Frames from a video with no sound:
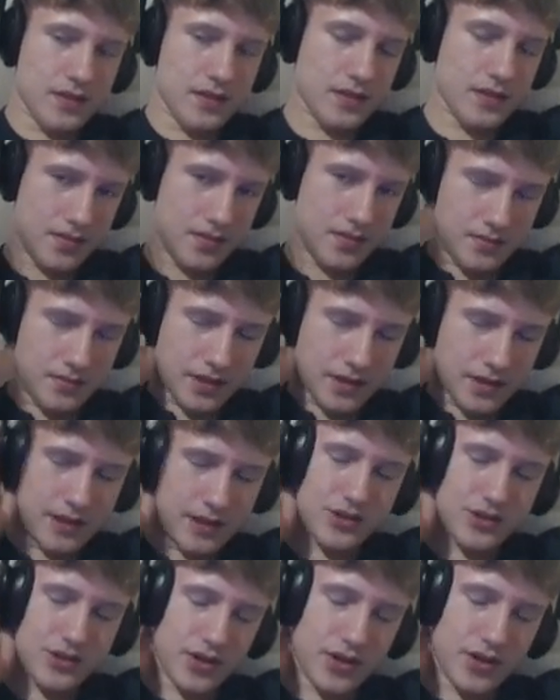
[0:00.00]
And by
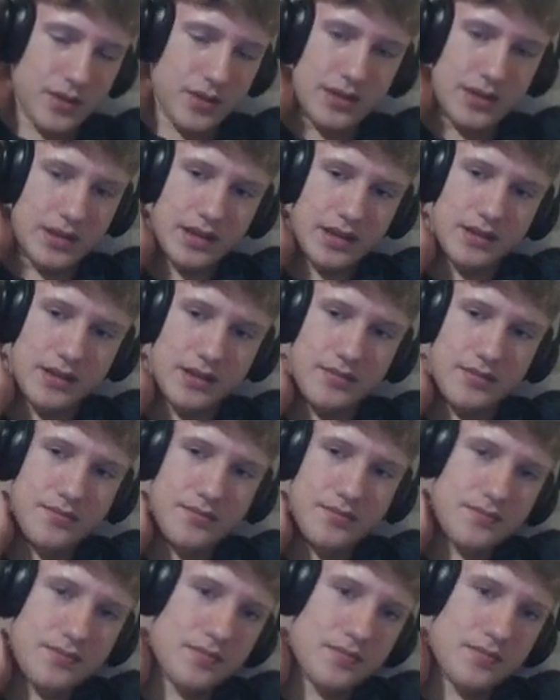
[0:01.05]
asteroid, I mean like a
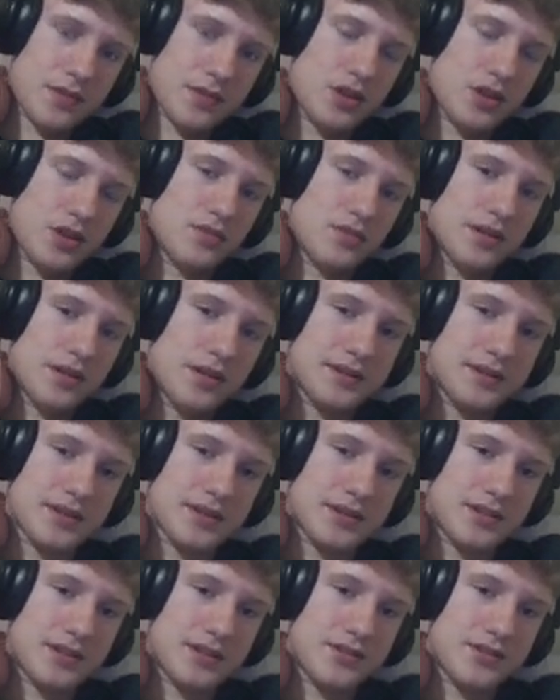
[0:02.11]
humongous
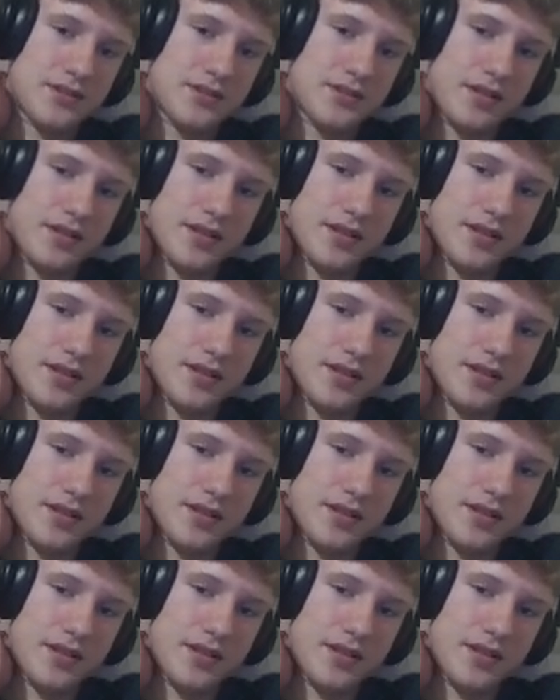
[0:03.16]
asteroid,